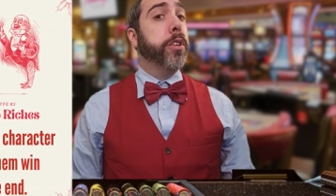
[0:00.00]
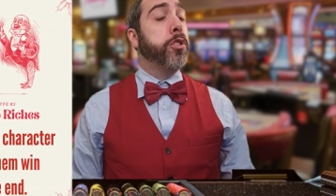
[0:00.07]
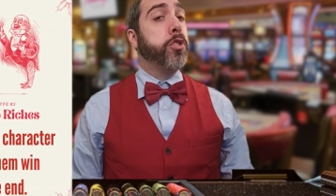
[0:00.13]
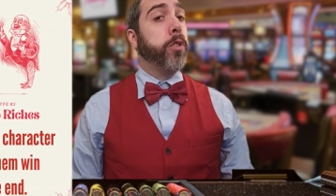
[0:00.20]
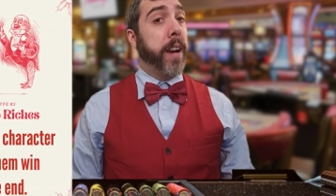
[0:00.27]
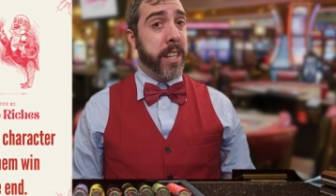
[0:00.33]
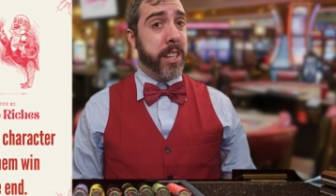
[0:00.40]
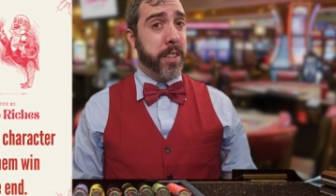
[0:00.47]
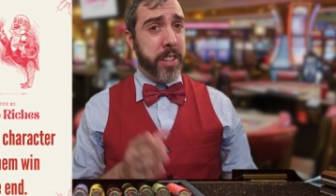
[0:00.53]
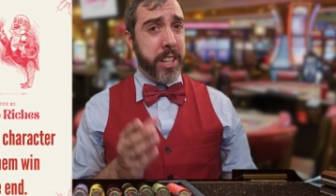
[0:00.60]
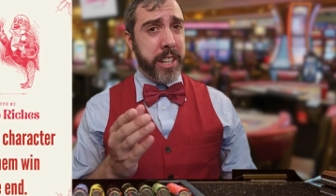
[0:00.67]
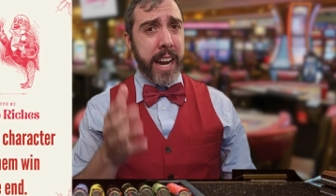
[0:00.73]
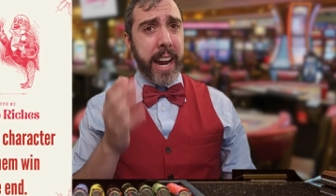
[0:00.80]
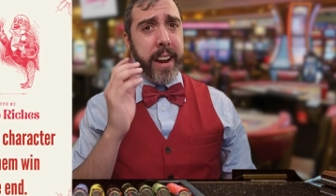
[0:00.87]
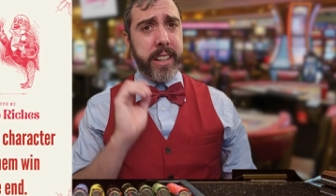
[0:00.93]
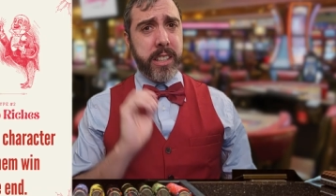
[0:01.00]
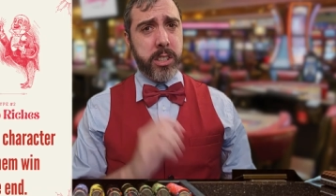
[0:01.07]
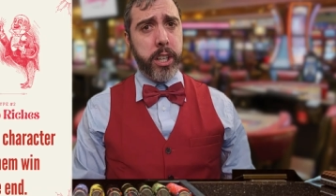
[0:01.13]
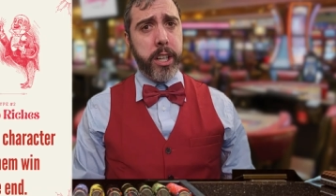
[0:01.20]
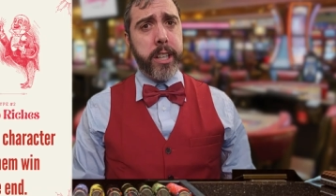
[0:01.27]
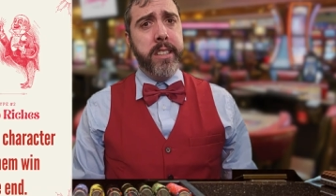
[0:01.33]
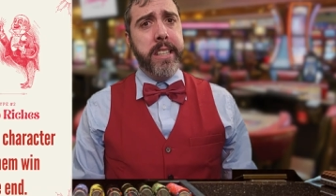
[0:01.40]
the strength of their
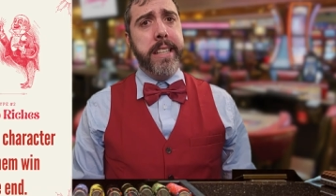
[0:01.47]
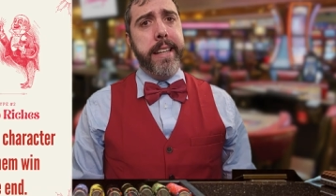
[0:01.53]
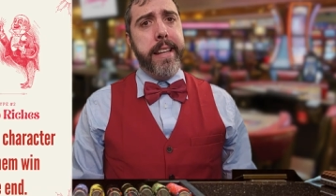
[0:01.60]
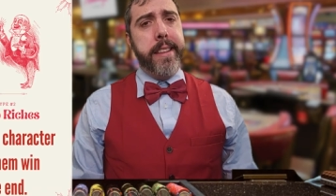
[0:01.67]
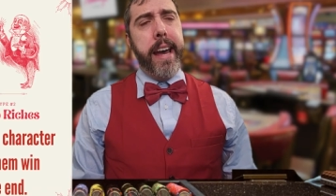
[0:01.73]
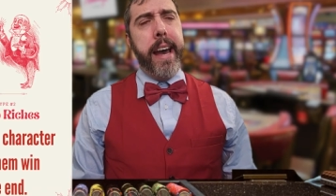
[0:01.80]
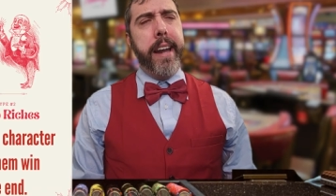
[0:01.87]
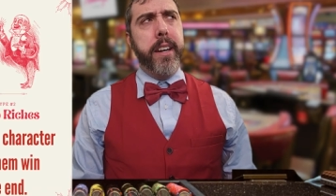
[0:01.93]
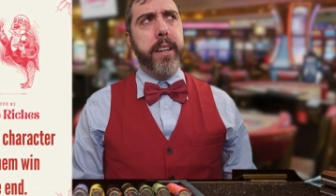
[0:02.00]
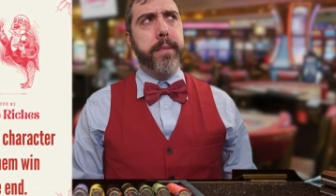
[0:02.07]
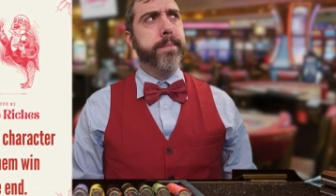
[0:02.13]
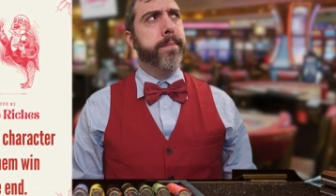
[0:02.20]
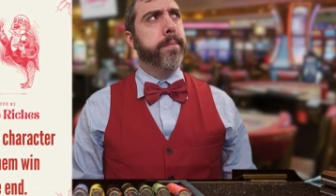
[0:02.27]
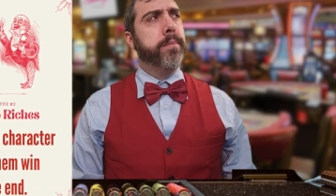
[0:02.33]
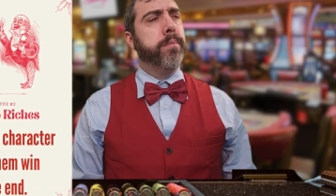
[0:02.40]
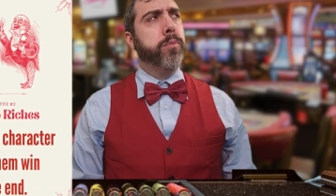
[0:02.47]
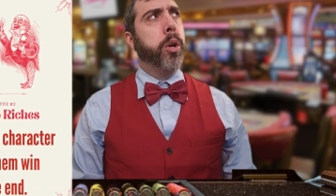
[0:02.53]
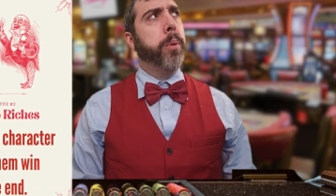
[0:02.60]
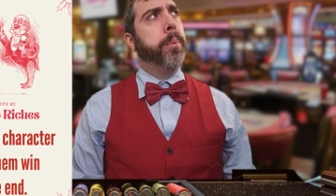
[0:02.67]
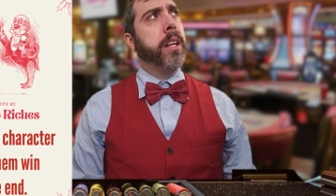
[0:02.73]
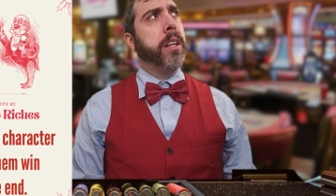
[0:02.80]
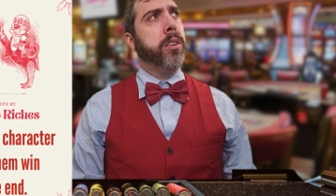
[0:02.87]
character, that uh,
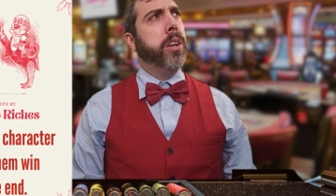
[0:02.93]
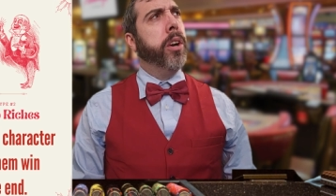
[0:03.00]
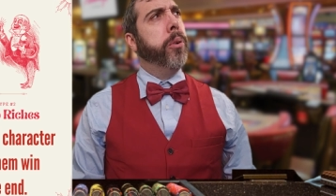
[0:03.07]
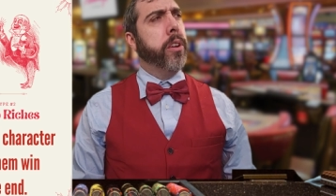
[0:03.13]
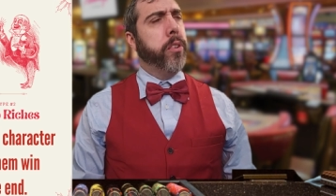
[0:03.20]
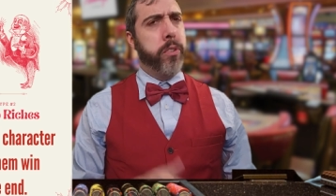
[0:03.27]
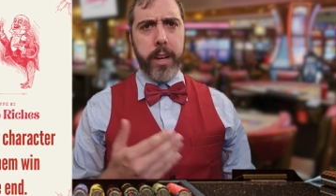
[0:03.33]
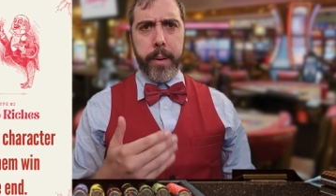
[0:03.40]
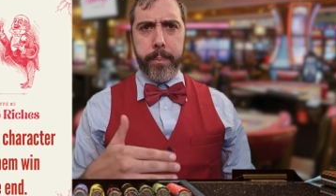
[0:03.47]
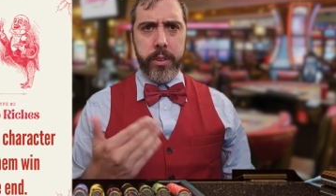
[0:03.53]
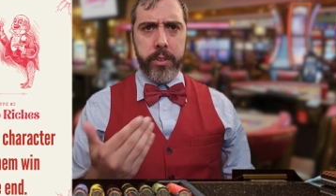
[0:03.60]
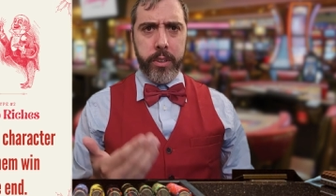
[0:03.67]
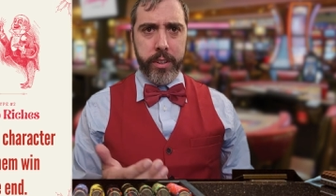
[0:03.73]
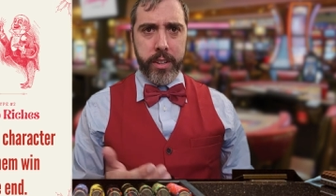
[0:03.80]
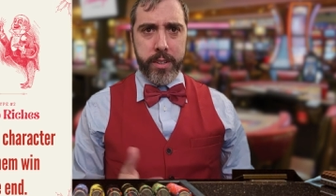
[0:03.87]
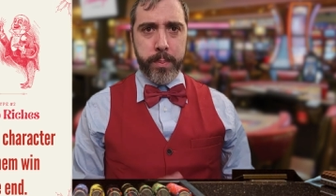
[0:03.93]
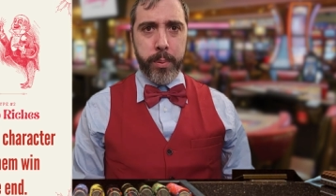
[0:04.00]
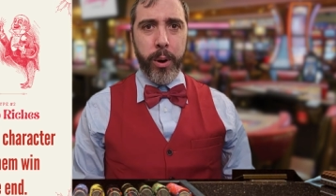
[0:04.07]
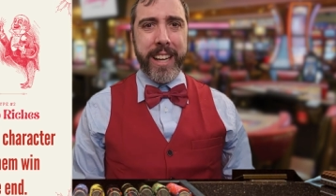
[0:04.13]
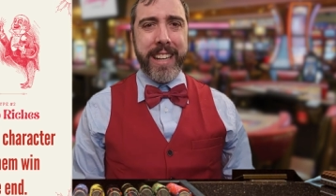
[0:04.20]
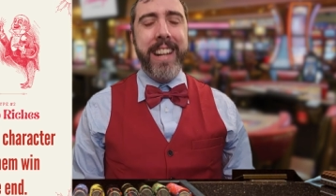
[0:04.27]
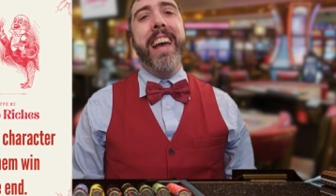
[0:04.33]
nobody noticed up until this
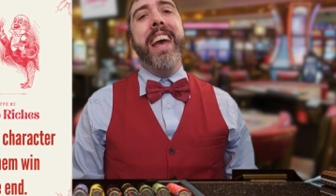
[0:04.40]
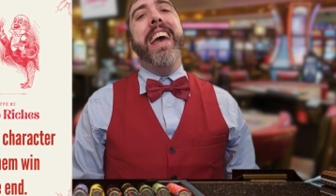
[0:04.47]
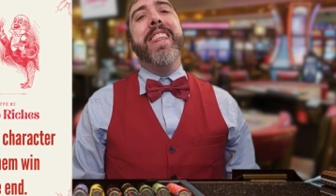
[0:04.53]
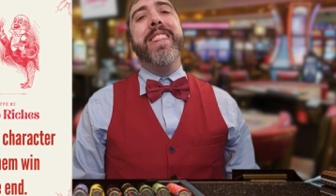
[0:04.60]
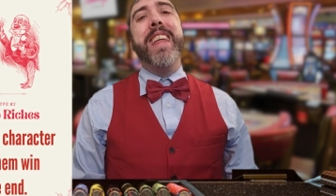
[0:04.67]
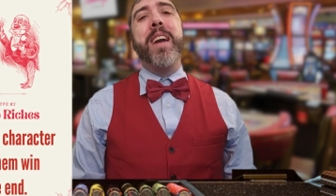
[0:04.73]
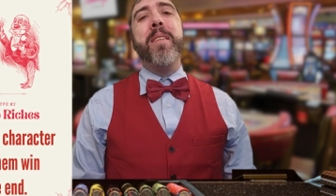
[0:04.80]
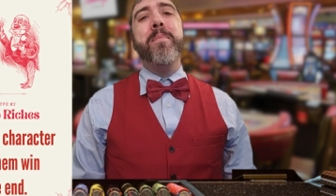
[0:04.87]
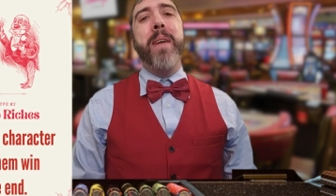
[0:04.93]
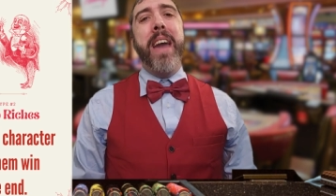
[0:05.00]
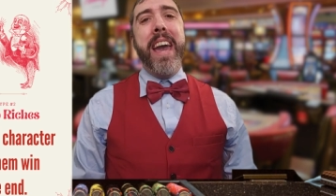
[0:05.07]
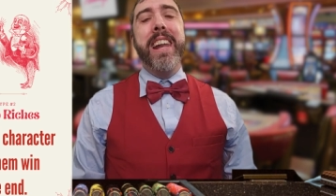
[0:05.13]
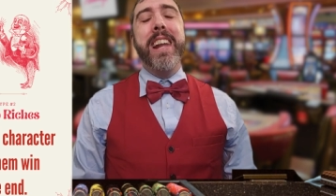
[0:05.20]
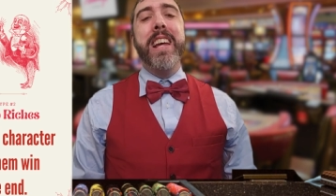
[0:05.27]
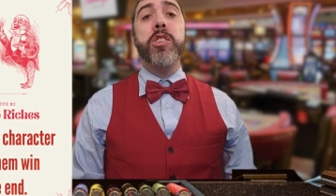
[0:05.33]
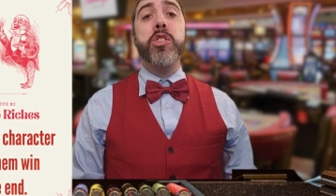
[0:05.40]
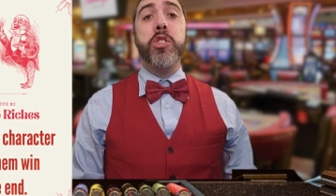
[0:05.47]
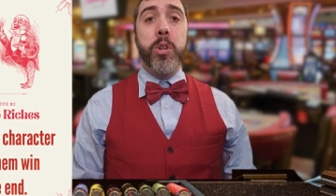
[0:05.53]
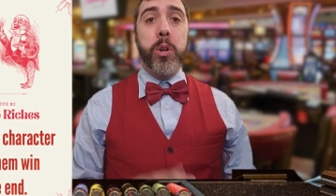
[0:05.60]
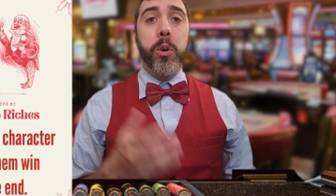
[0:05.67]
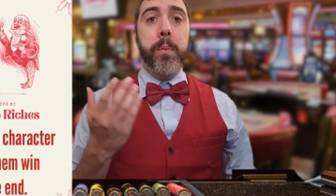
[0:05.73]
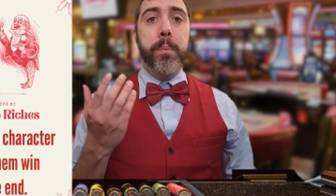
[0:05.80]
point, they manage
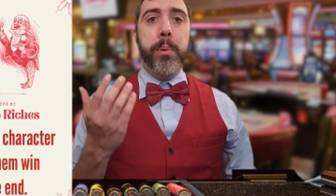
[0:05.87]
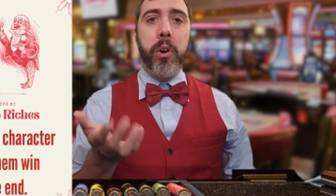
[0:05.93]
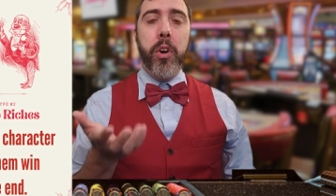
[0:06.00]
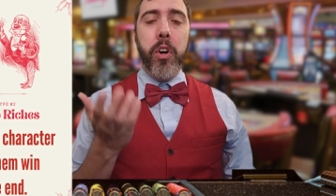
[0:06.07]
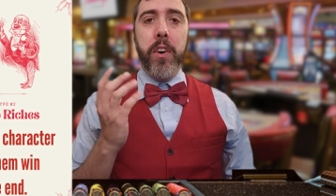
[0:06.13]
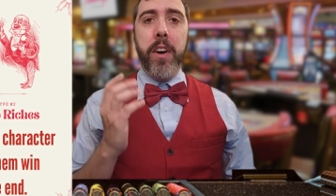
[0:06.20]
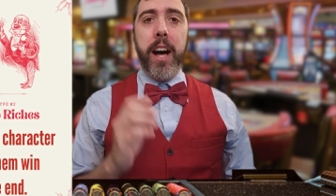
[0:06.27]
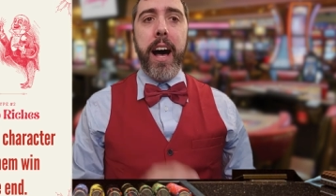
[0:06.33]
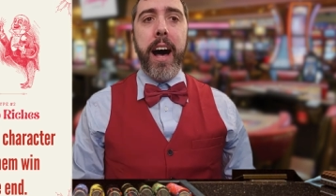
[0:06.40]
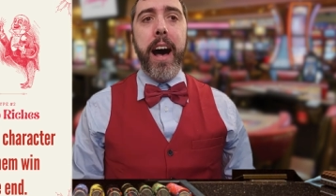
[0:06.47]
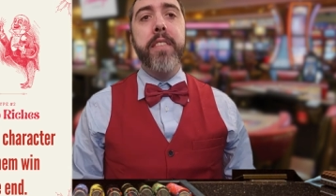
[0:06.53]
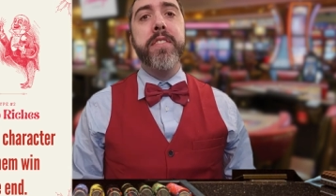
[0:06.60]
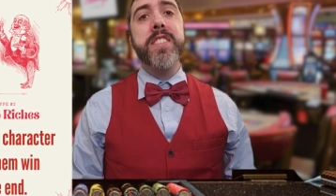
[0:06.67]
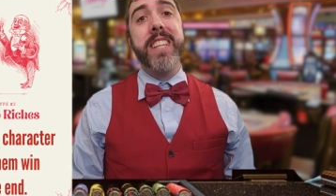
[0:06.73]
to pull off